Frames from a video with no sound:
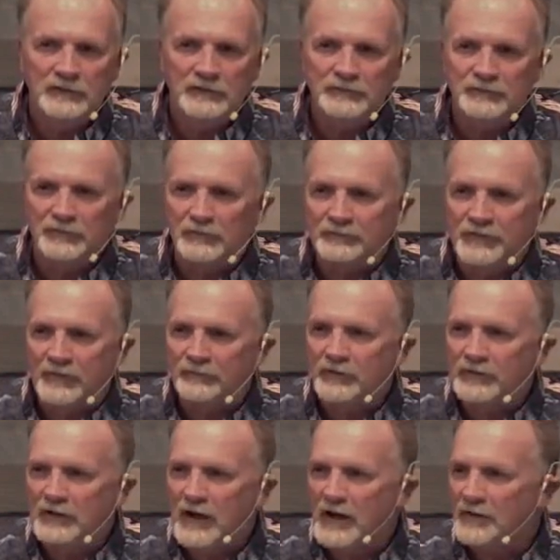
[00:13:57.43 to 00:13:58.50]
served every
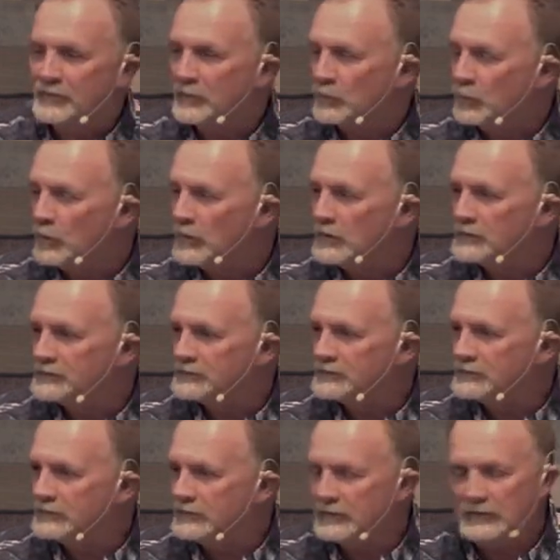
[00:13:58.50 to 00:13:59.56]
god there was,
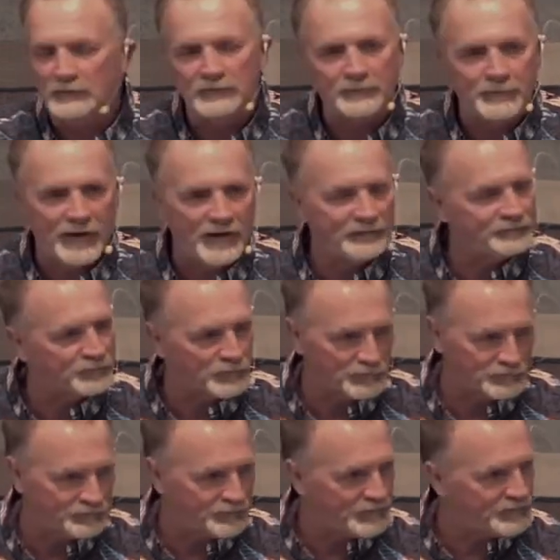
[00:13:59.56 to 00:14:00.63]
killed a man for his
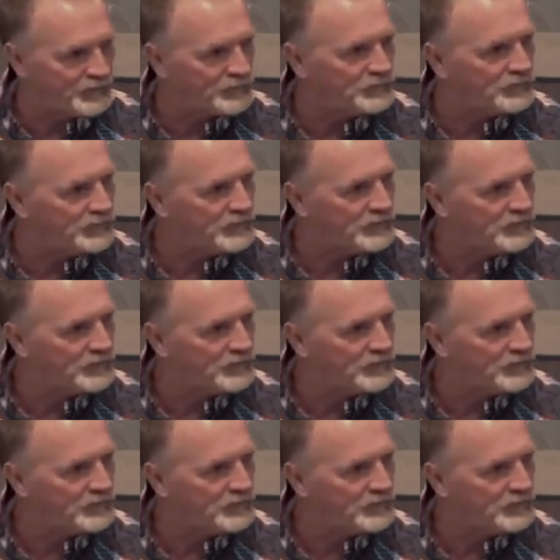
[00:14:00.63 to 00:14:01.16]
vineyard.